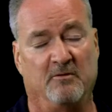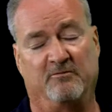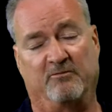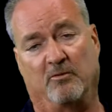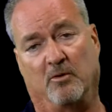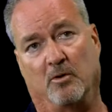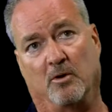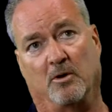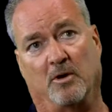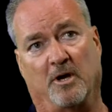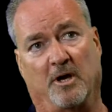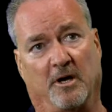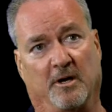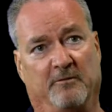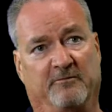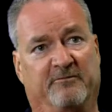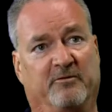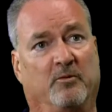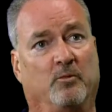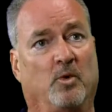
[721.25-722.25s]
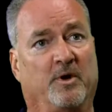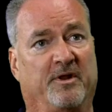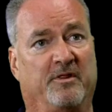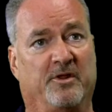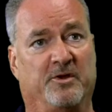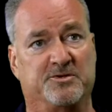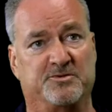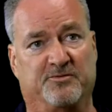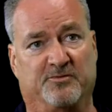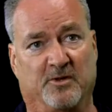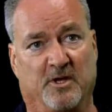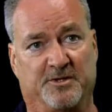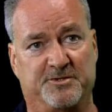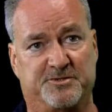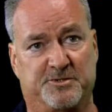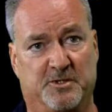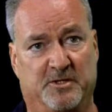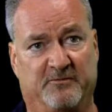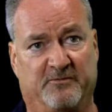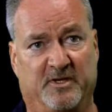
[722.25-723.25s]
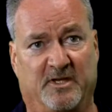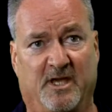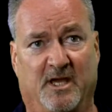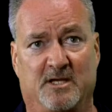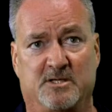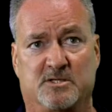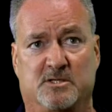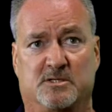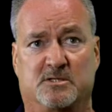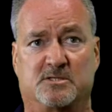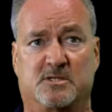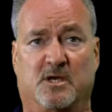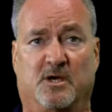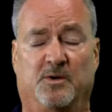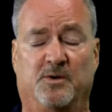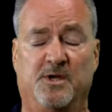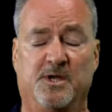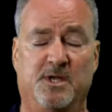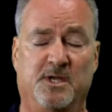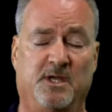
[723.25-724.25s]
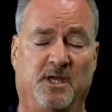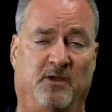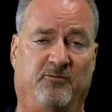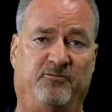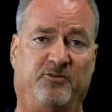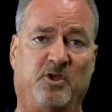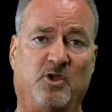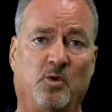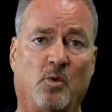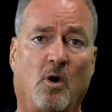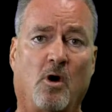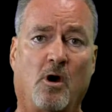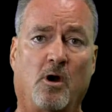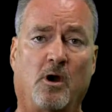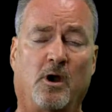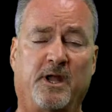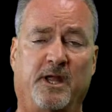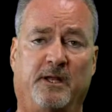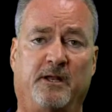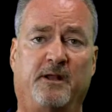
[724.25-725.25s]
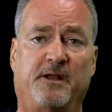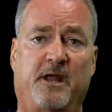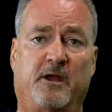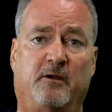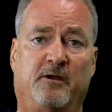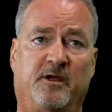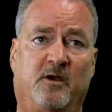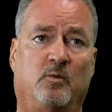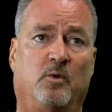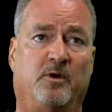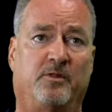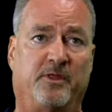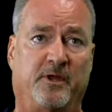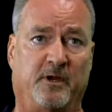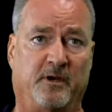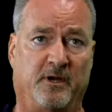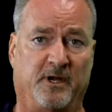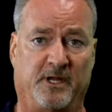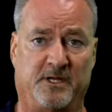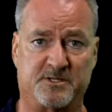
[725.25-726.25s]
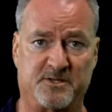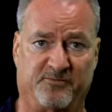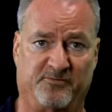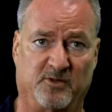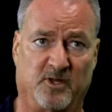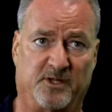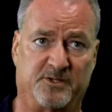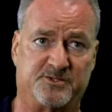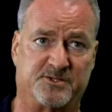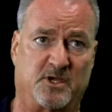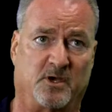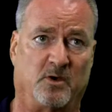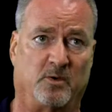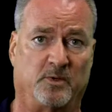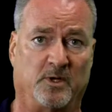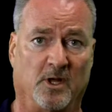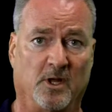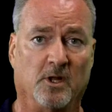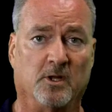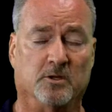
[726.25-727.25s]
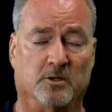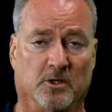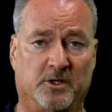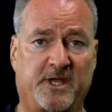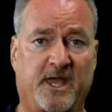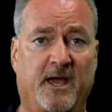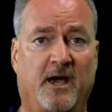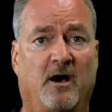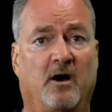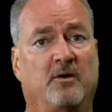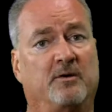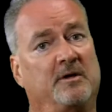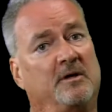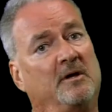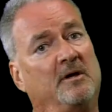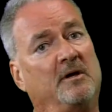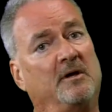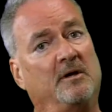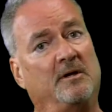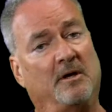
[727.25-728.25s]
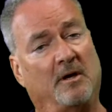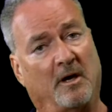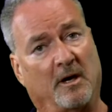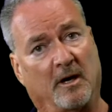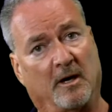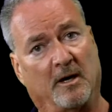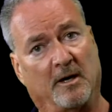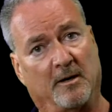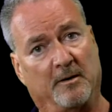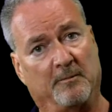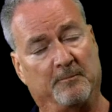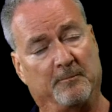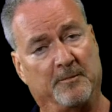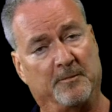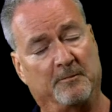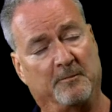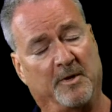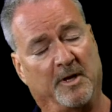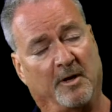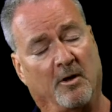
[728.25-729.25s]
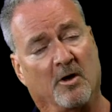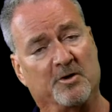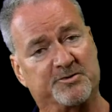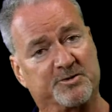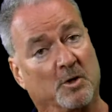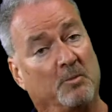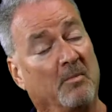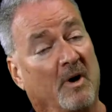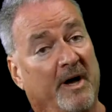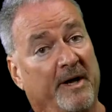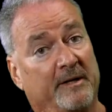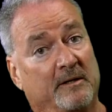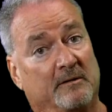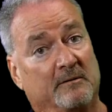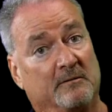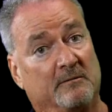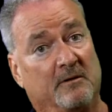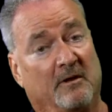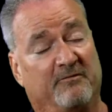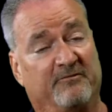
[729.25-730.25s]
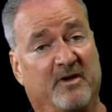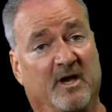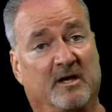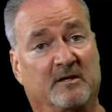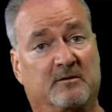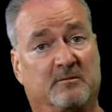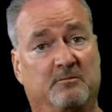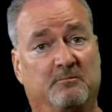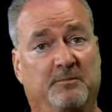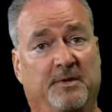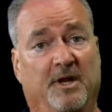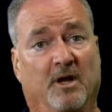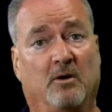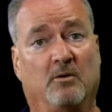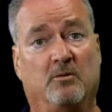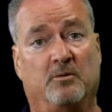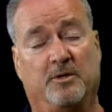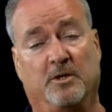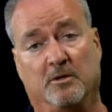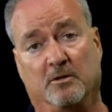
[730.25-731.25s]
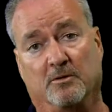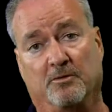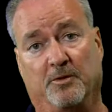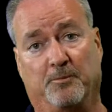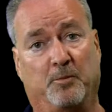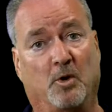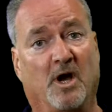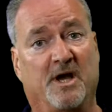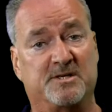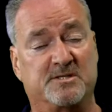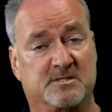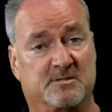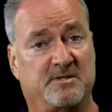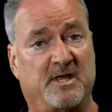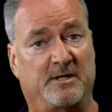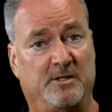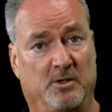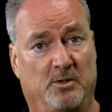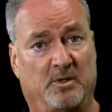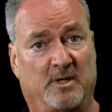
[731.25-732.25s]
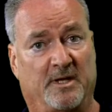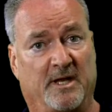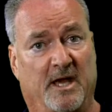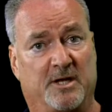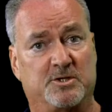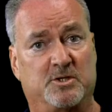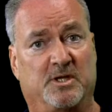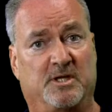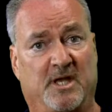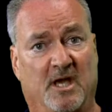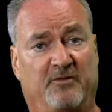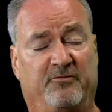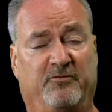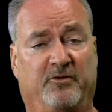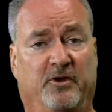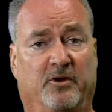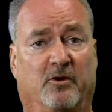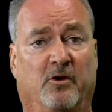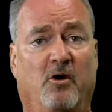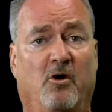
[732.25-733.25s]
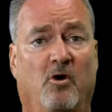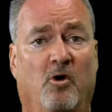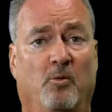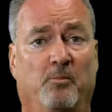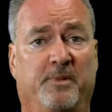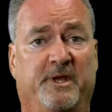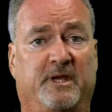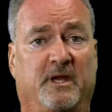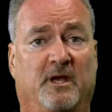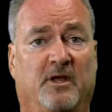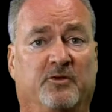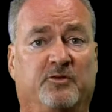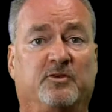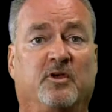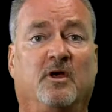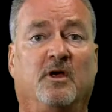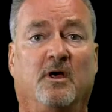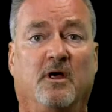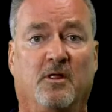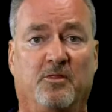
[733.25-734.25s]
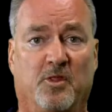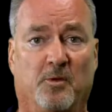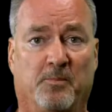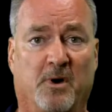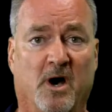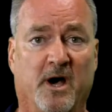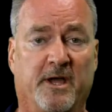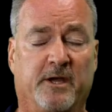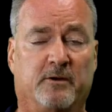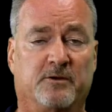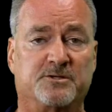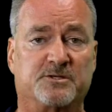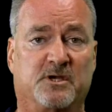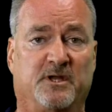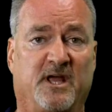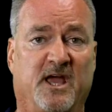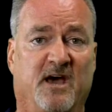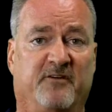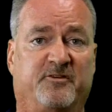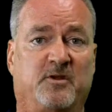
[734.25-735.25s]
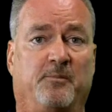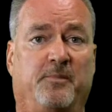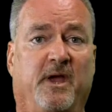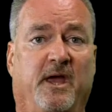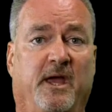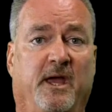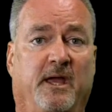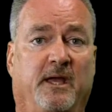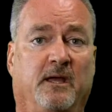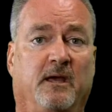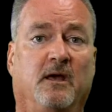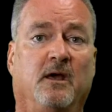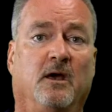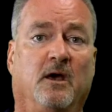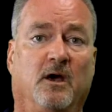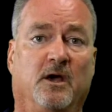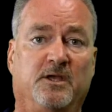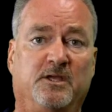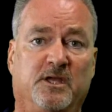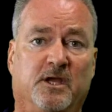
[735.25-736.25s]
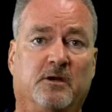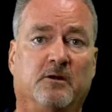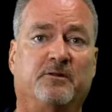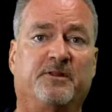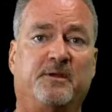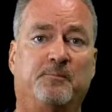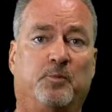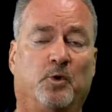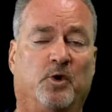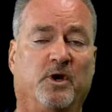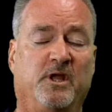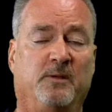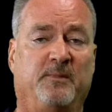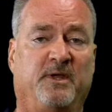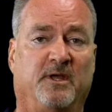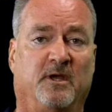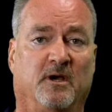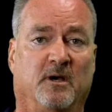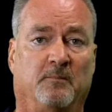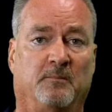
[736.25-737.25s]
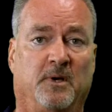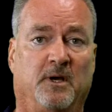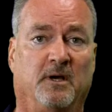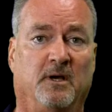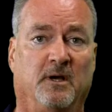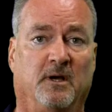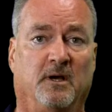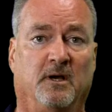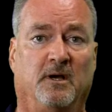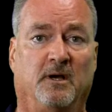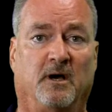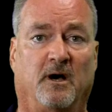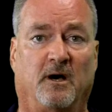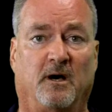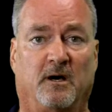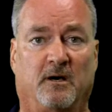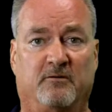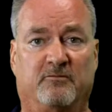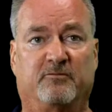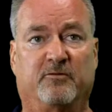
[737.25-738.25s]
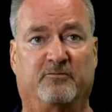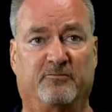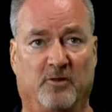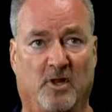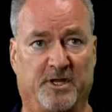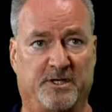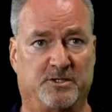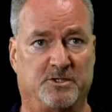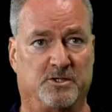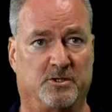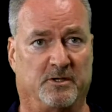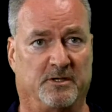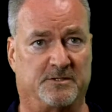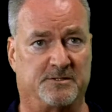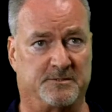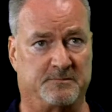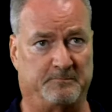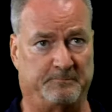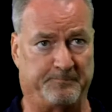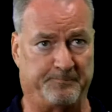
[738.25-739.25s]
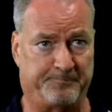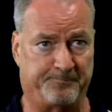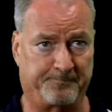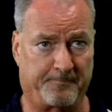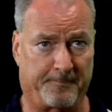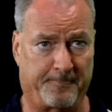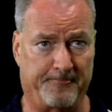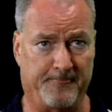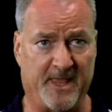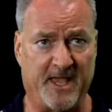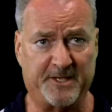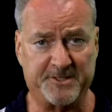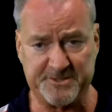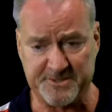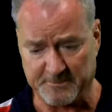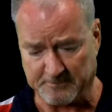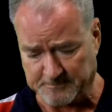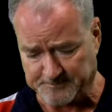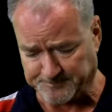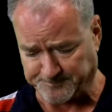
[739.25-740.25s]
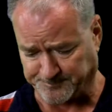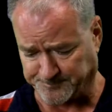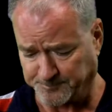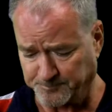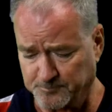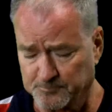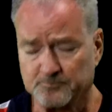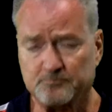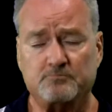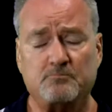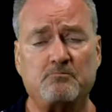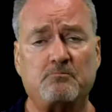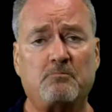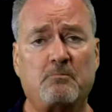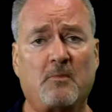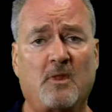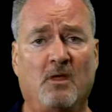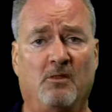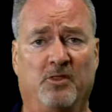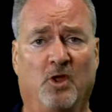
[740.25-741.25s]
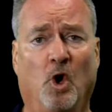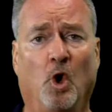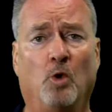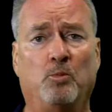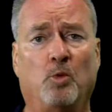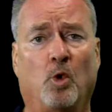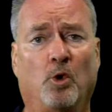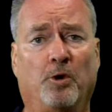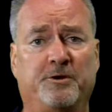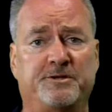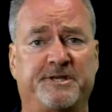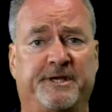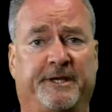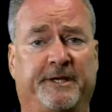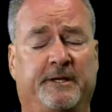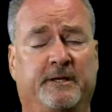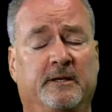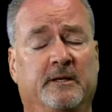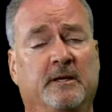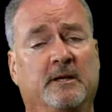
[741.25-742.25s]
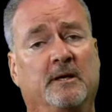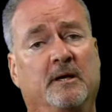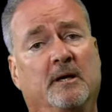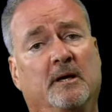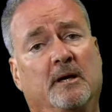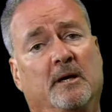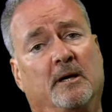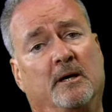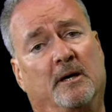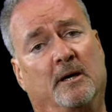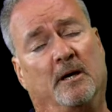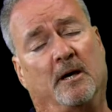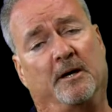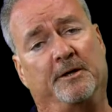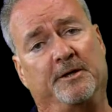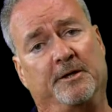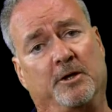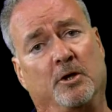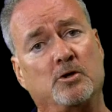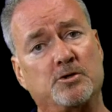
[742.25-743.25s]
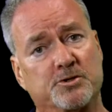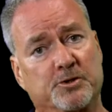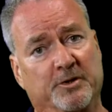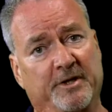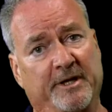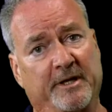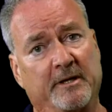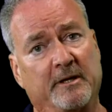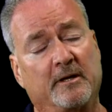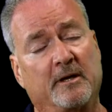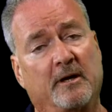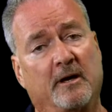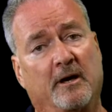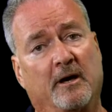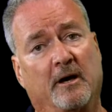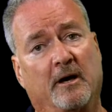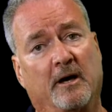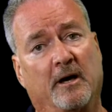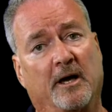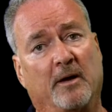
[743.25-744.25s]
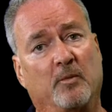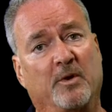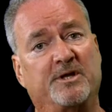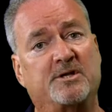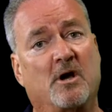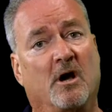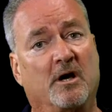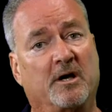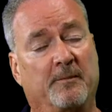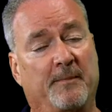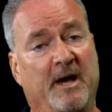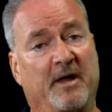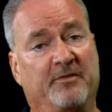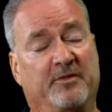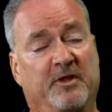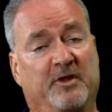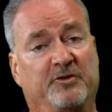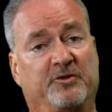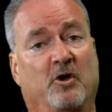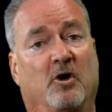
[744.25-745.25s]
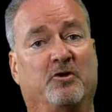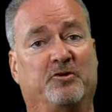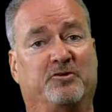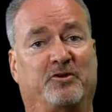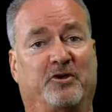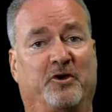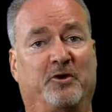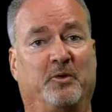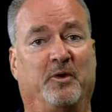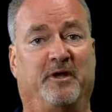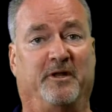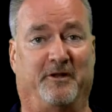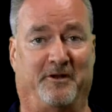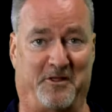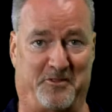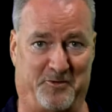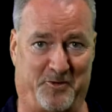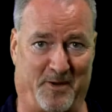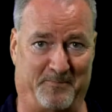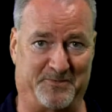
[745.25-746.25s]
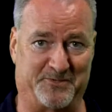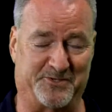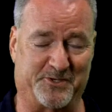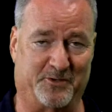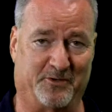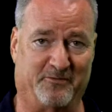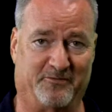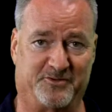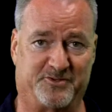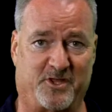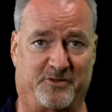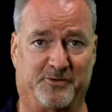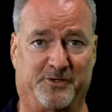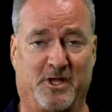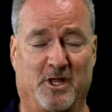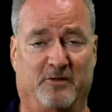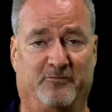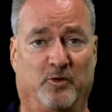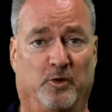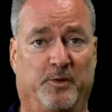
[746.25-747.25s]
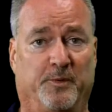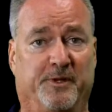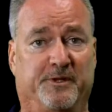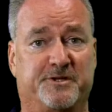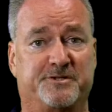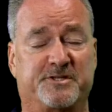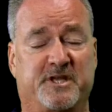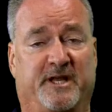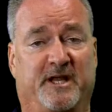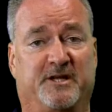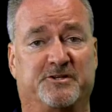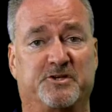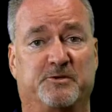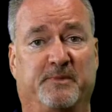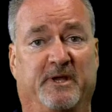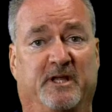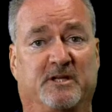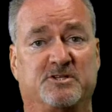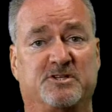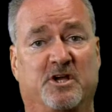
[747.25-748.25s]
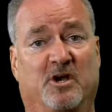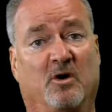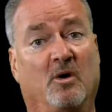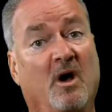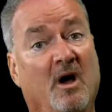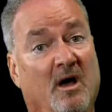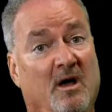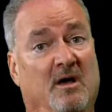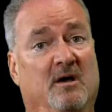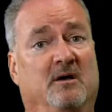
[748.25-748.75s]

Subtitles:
for one of those flood certifications. So if you are in an area where there is a flood zone, look out. It also might affect, you know, the price that you can actually get for your home, because the buyer is going to have to pay a yearly premium for flood insurance. Next, the home warranty. Usually, and we talk about this also in another episode of the Southern California Real Estate Answer Man Show,